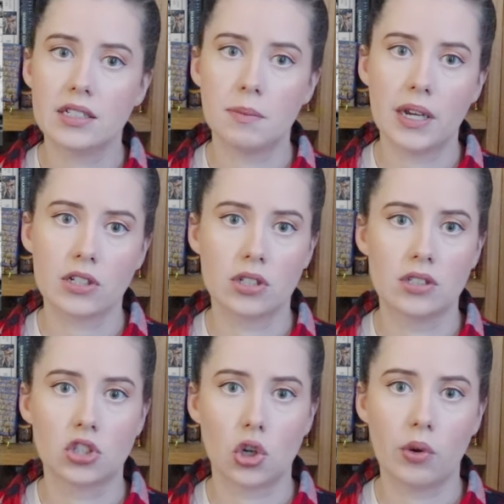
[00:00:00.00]

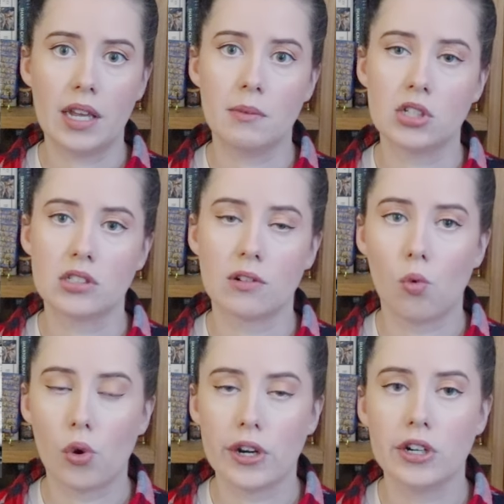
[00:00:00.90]
depictions showing images of
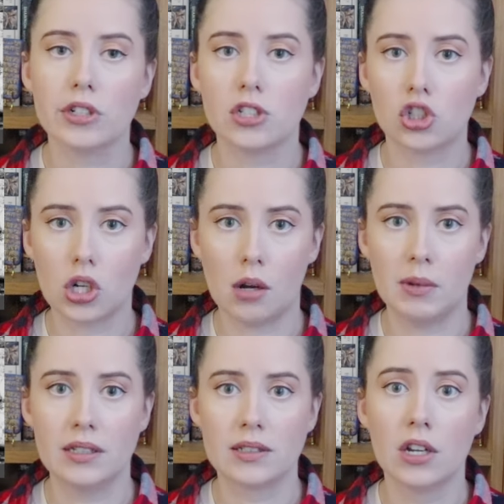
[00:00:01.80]
warriors and
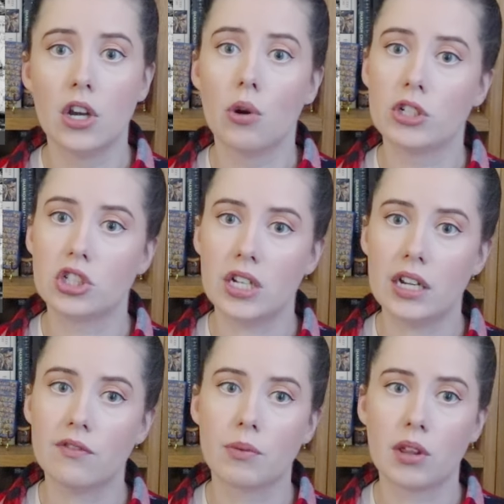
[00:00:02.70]
shamans, which
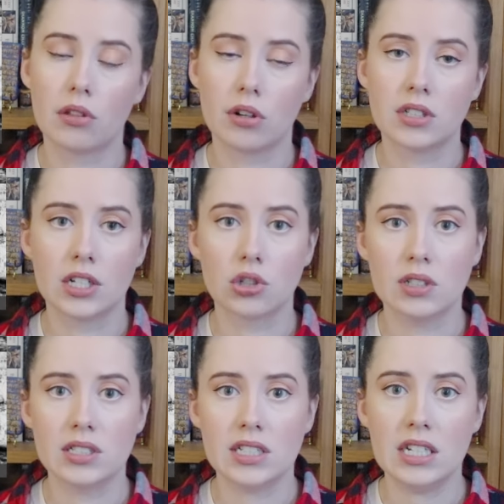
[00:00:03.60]
date from the 3rd century
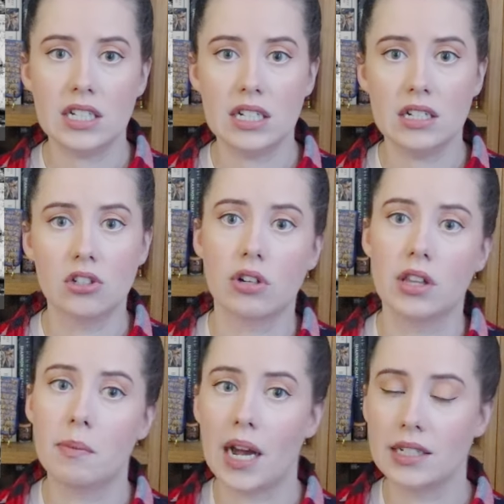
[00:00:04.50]
CE during the
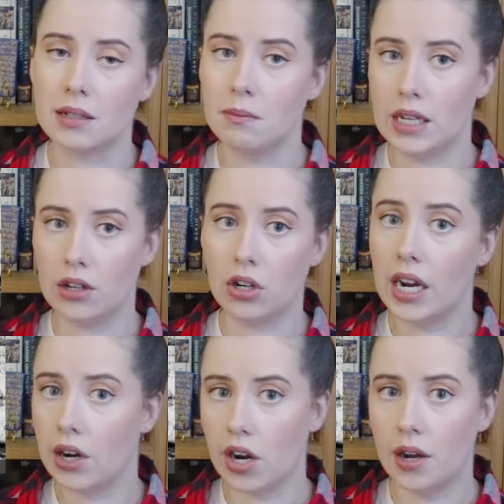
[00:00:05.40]
basket maker
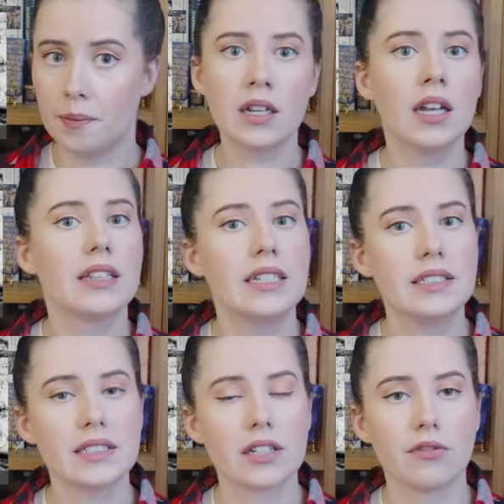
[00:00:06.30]
era. These
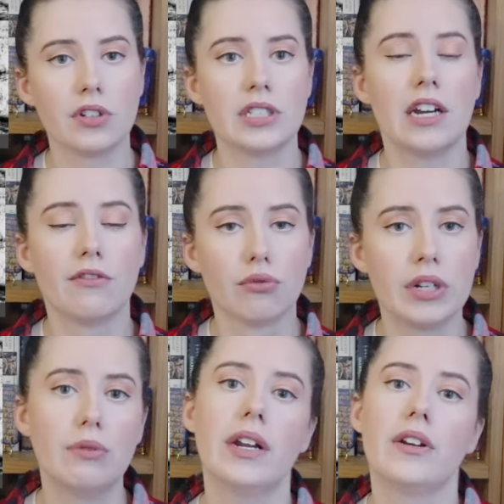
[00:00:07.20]
discoveries have
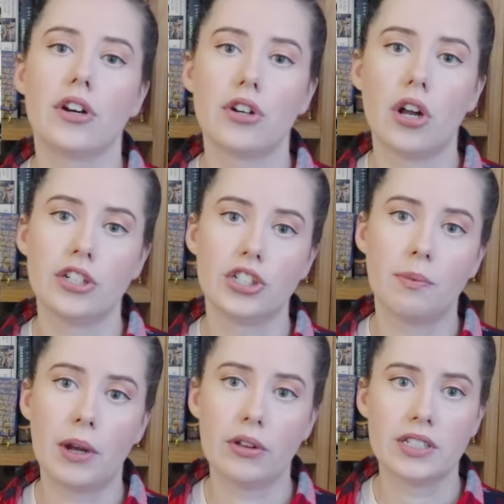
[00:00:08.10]
rewritten our knowledge
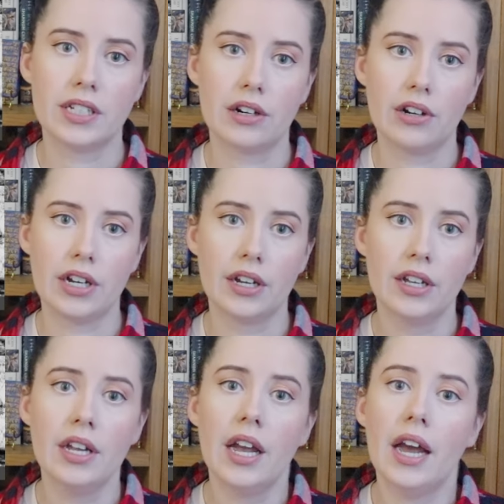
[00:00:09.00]
about this area
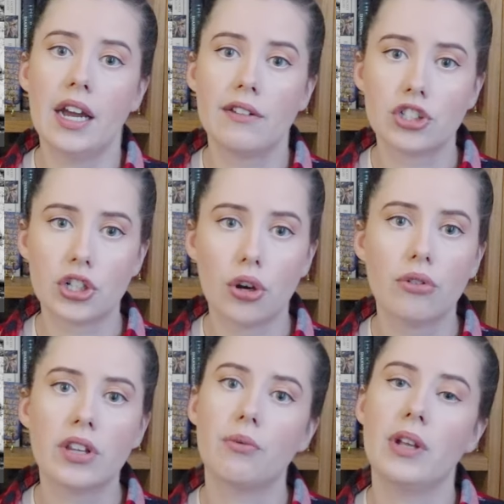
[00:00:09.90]
and have
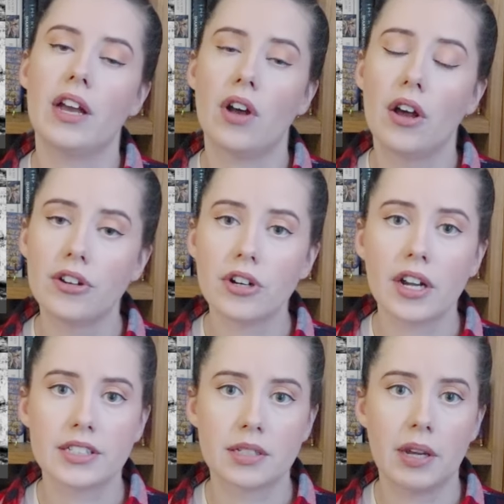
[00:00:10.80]
shown that we have
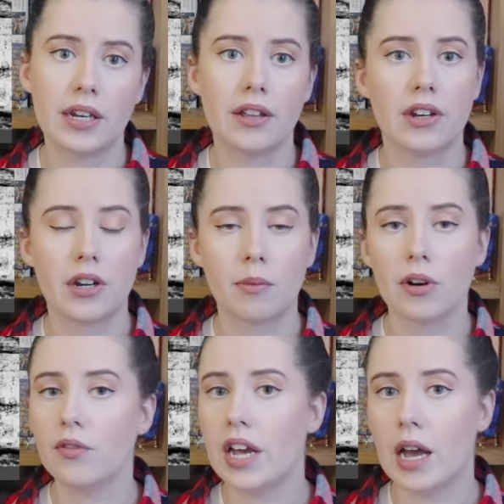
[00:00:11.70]
underestimated the number
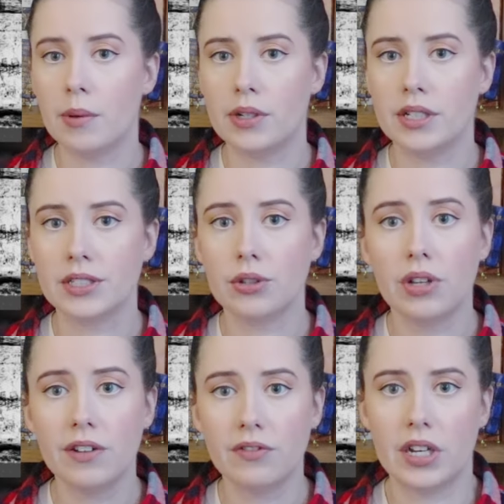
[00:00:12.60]
of inhabitants who
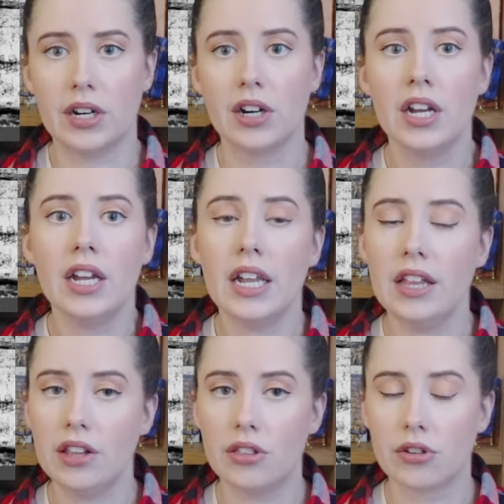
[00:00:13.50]
lived there in
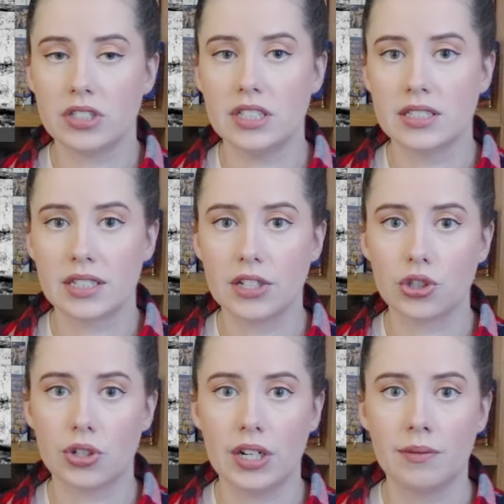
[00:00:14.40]
the 13th
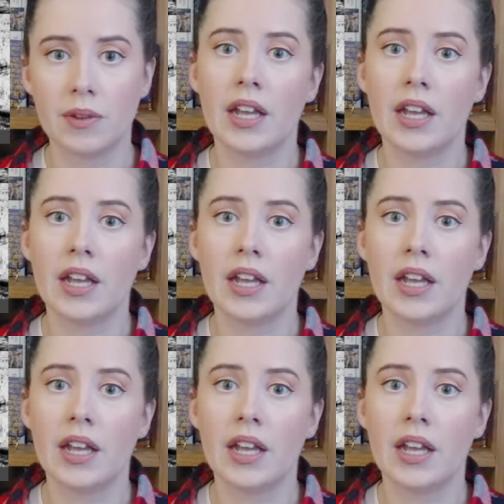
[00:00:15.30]
century